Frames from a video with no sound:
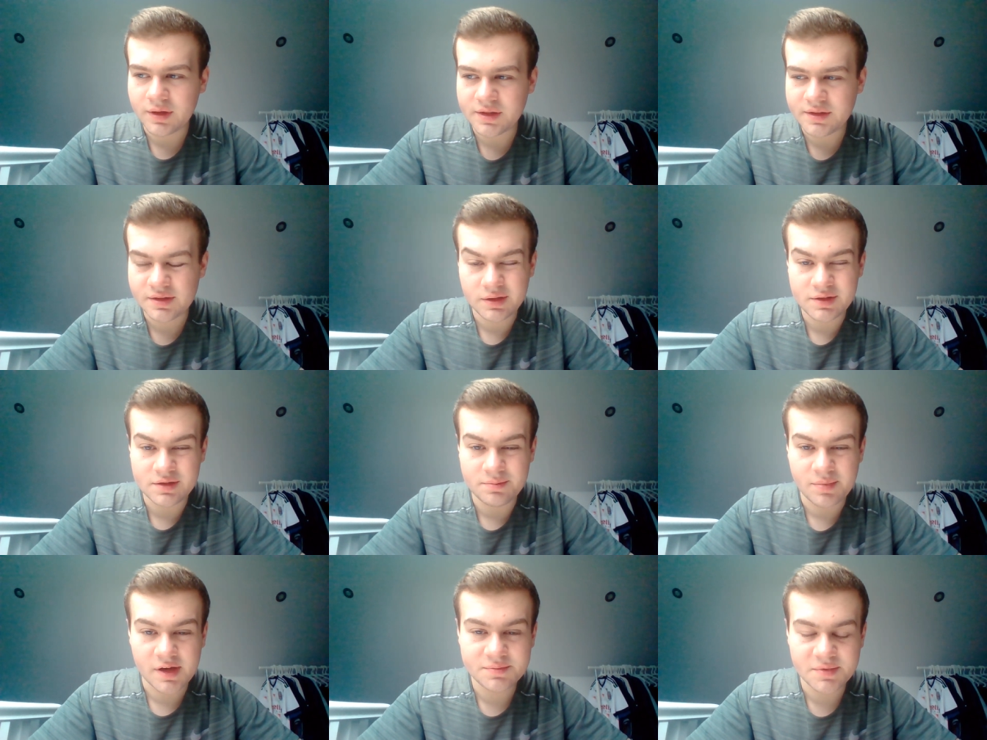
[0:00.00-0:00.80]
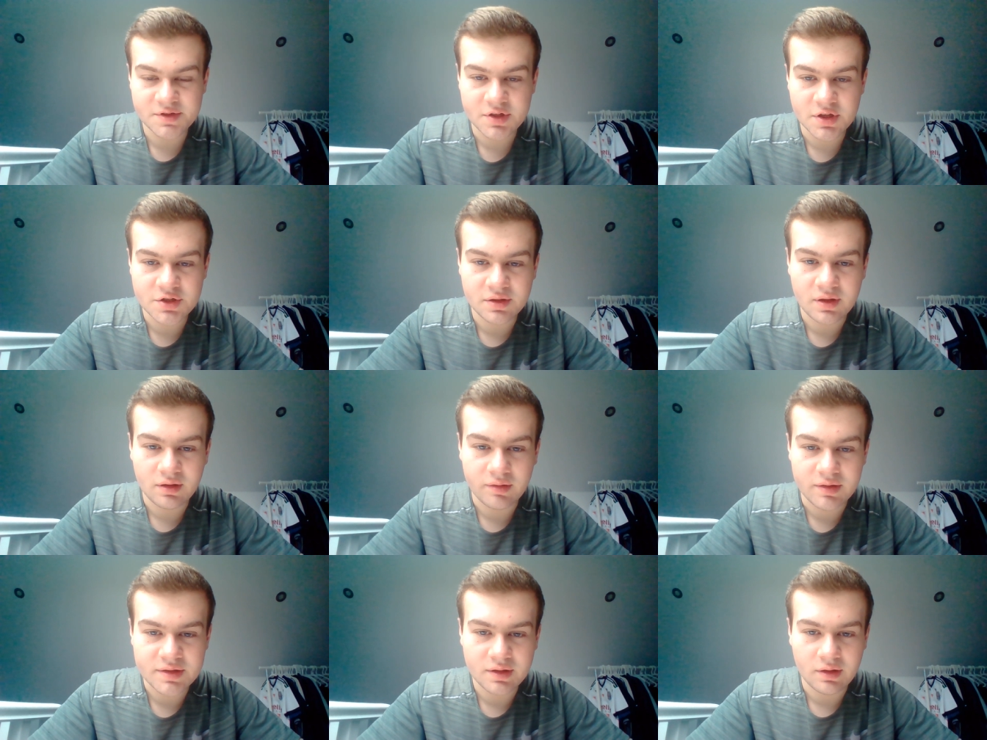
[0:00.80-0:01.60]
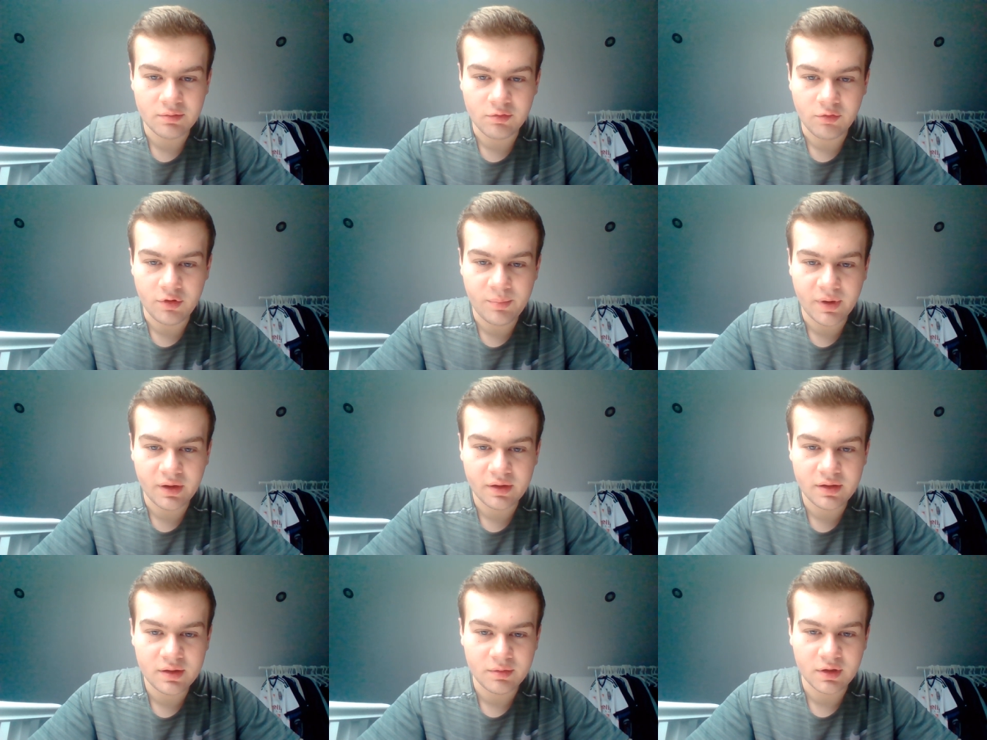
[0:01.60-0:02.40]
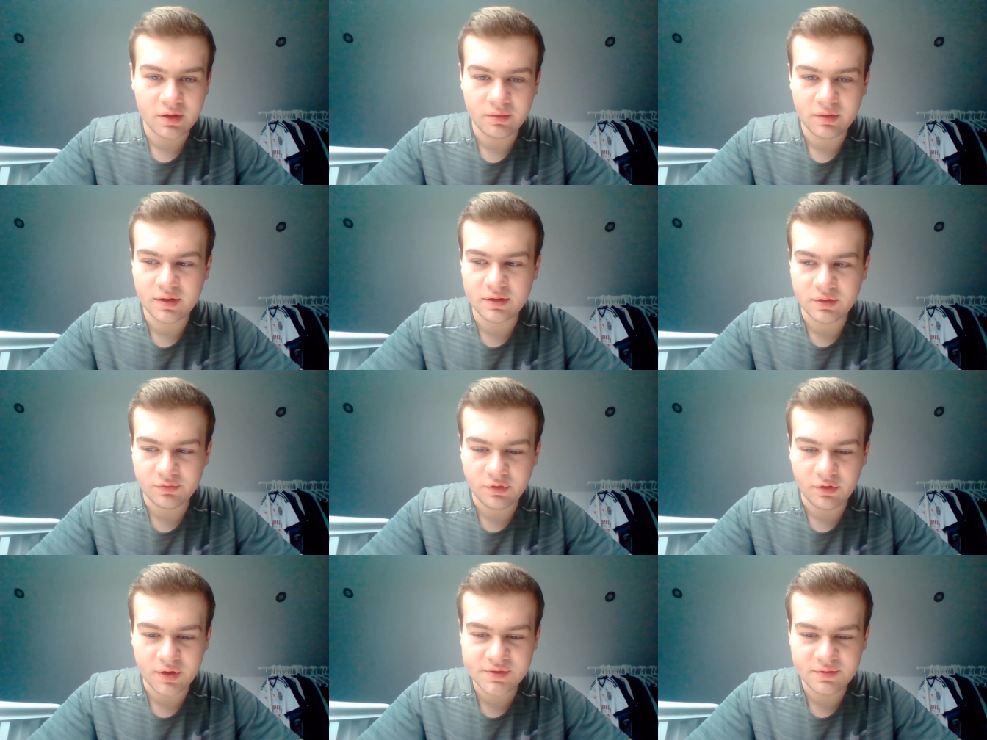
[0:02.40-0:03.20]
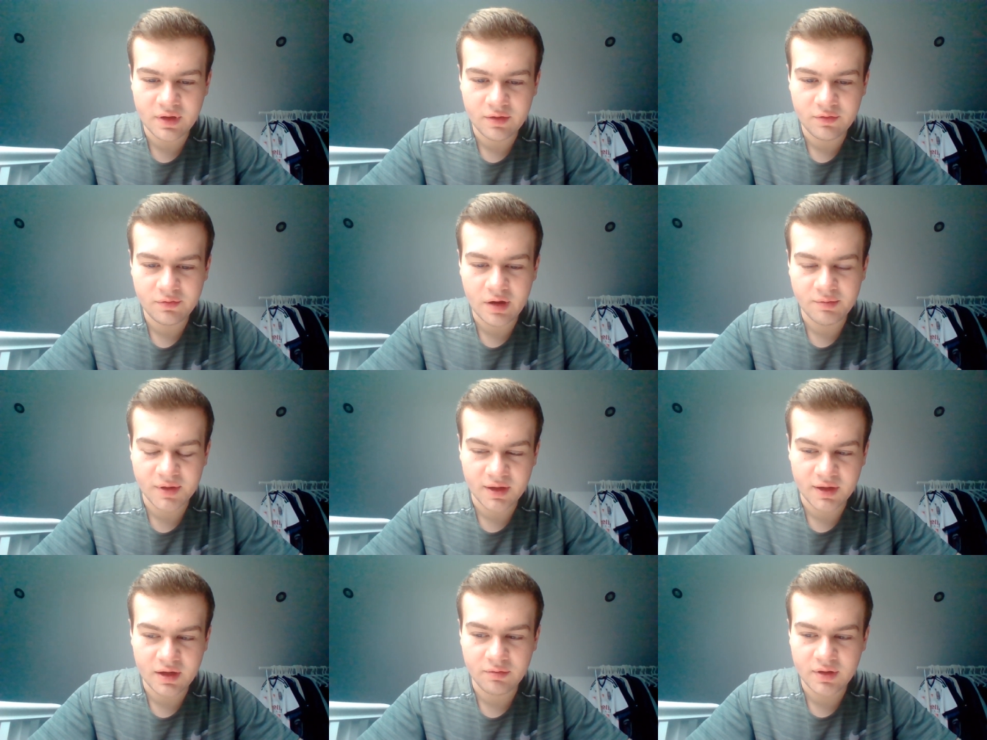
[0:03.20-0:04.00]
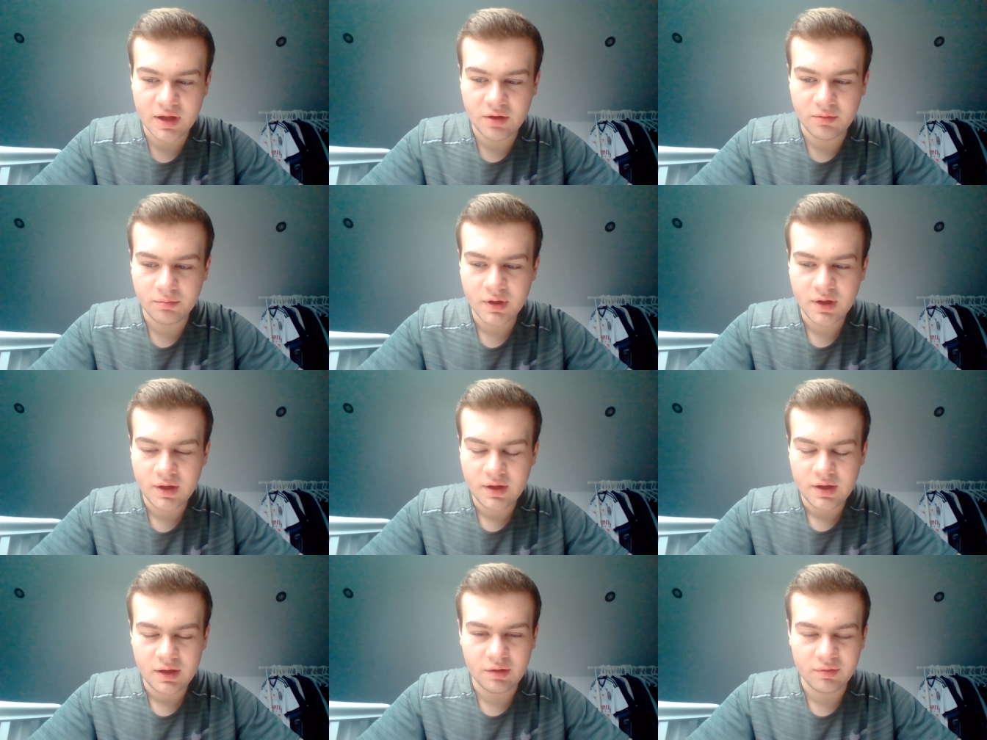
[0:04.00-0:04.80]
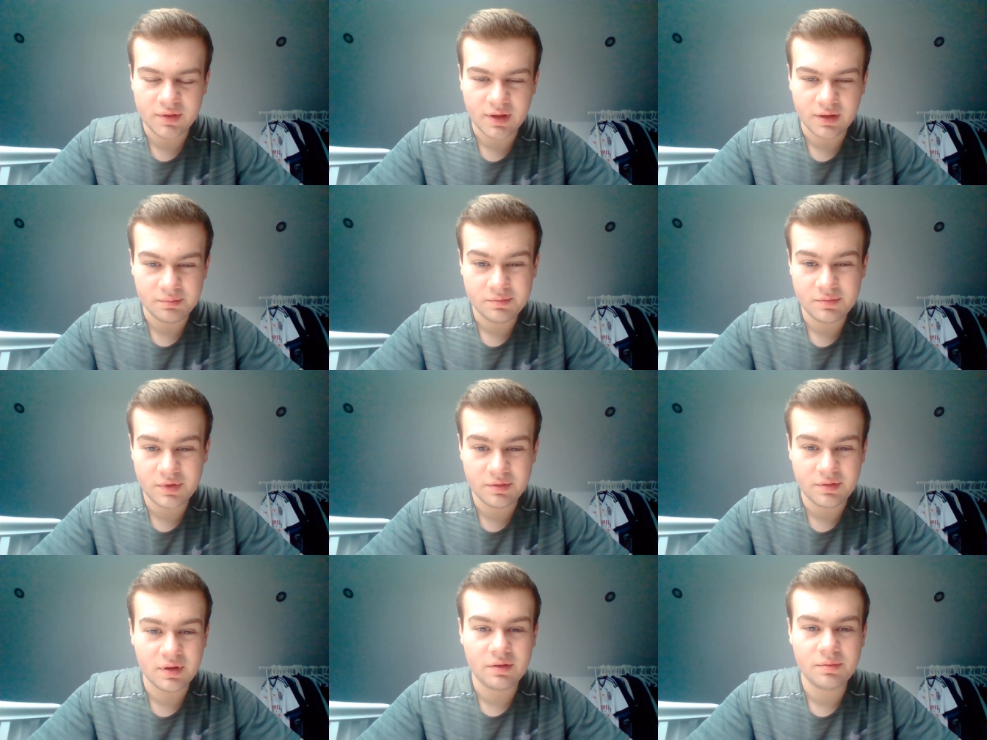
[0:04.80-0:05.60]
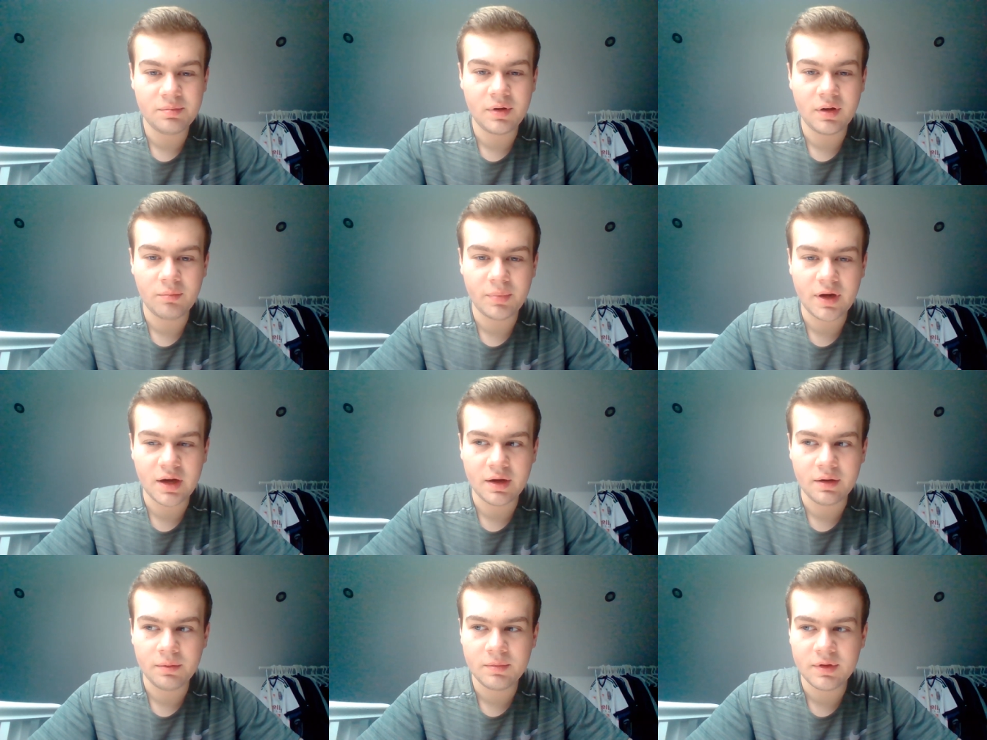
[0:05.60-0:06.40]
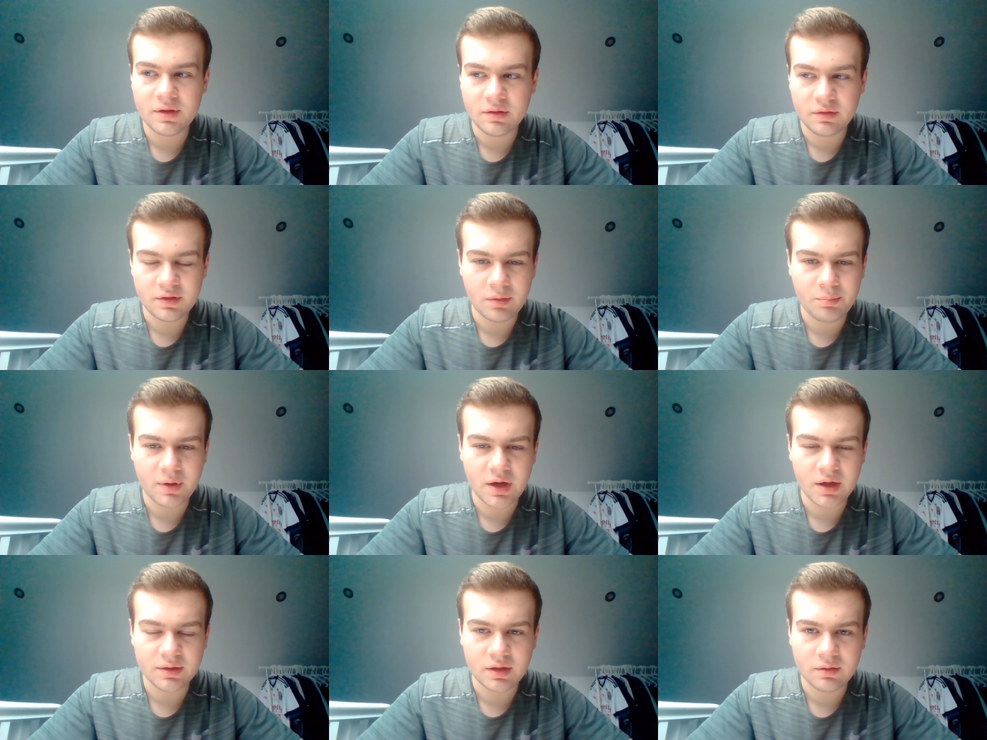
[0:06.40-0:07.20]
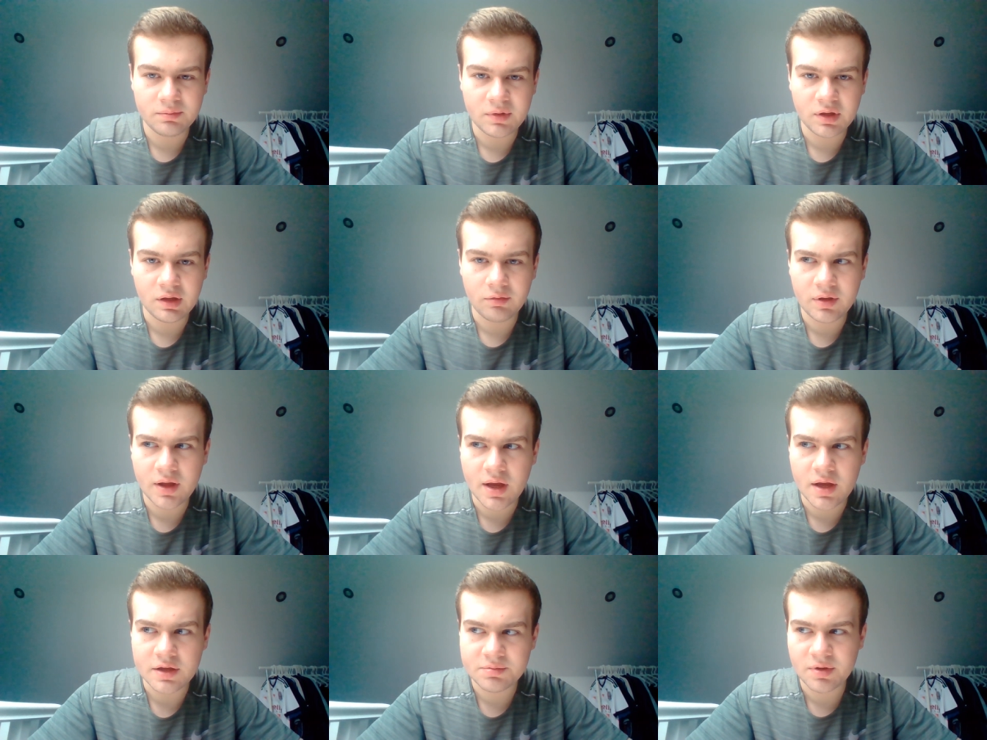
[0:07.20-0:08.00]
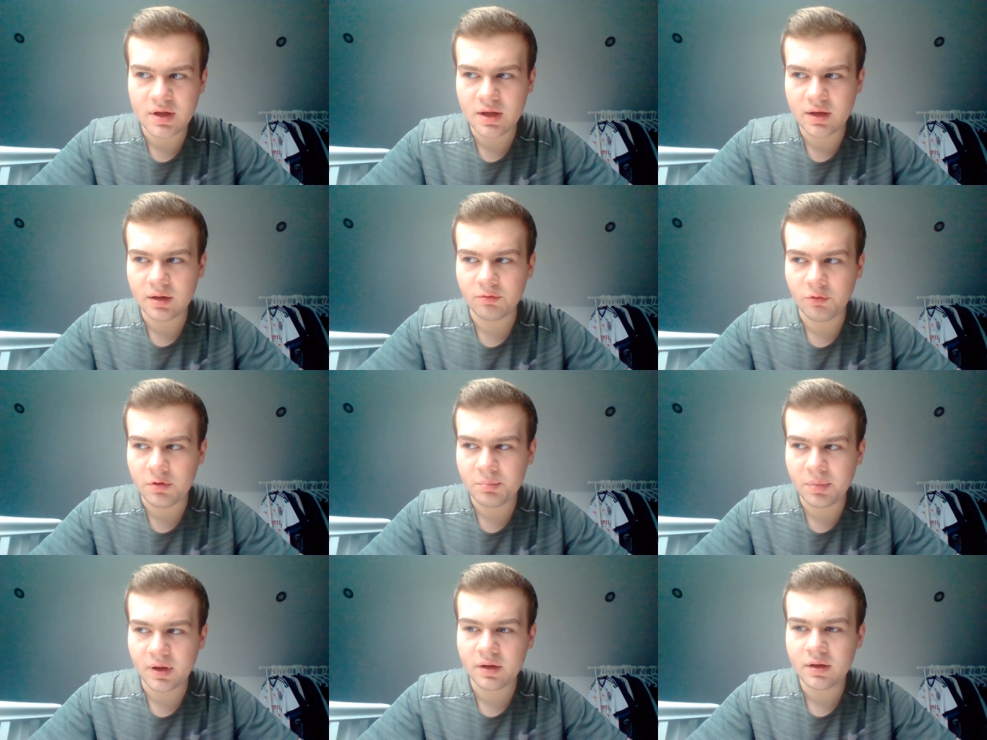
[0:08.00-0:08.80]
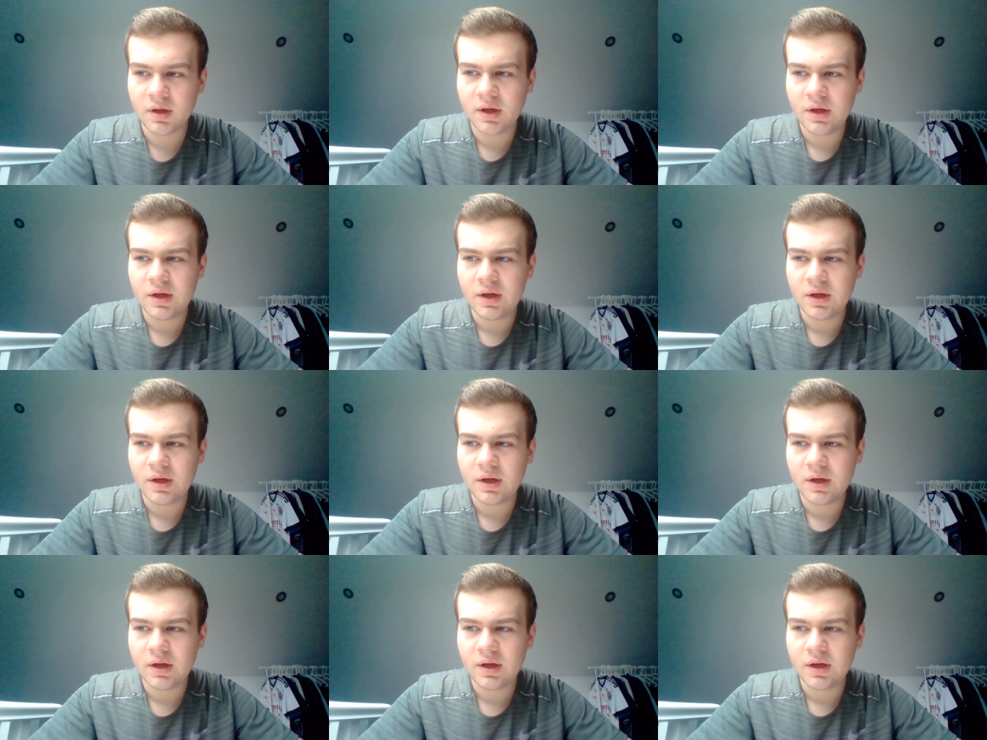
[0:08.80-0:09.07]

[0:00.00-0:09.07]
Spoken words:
That's his best position. He's not a right back. I think the Vines found that out now. I think Barr, I thought Barr did okay as well at right back.